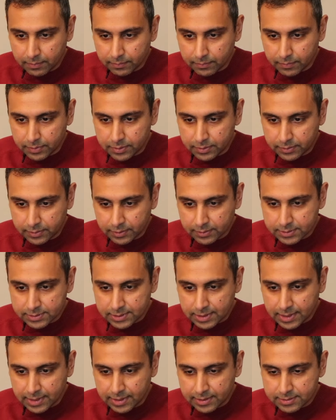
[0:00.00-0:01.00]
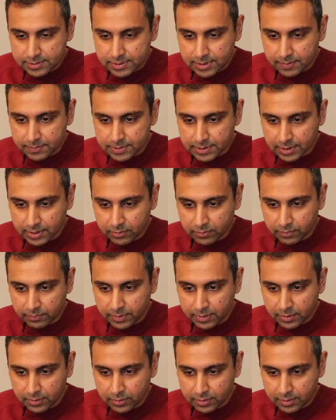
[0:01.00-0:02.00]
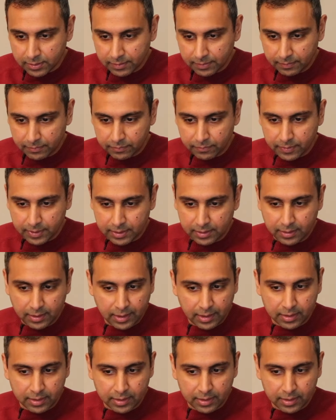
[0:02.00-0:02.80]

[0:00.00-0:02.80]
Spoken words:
Material science seems like it would be a good fit,